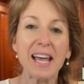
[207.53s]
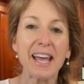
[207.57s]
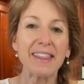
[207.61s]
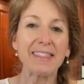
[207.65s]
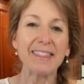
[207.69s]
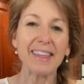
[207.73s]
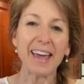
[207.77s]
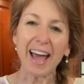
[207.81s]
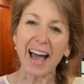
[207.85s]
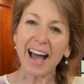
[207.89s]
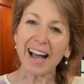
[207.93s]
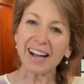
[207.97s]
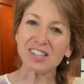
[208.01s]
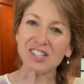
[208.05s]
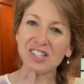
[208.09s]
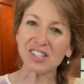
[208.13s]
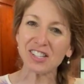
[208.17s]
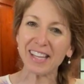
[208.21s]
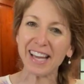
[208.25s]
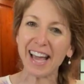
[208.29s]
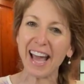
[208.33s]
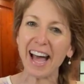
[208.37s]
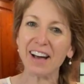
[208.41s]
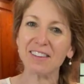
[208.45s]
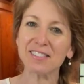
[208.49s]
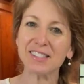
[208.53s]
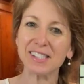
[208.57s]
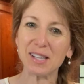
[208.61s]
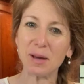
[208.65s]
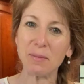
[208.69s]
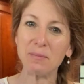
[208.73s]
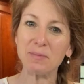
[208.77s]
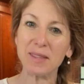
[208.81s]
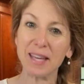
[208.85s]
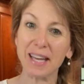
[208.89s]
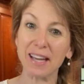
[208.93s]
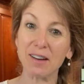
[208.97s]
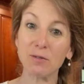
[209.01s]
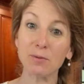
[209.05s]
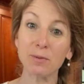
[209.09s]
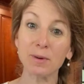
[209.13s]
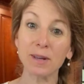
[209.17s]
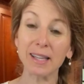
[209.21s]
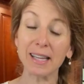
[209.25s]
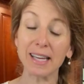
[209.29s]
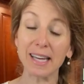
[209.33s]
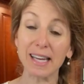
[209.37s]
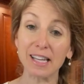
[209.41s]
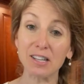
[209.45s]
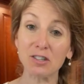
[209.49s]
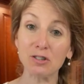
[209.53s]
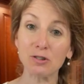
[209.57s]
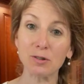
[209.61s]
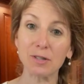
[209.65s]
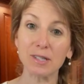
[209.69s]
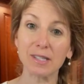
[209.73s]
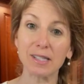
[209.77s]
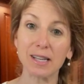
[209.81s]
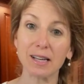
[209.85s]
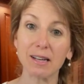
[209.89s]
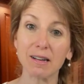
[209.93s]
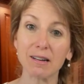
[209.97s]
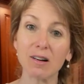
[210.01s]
They actually have something really interesting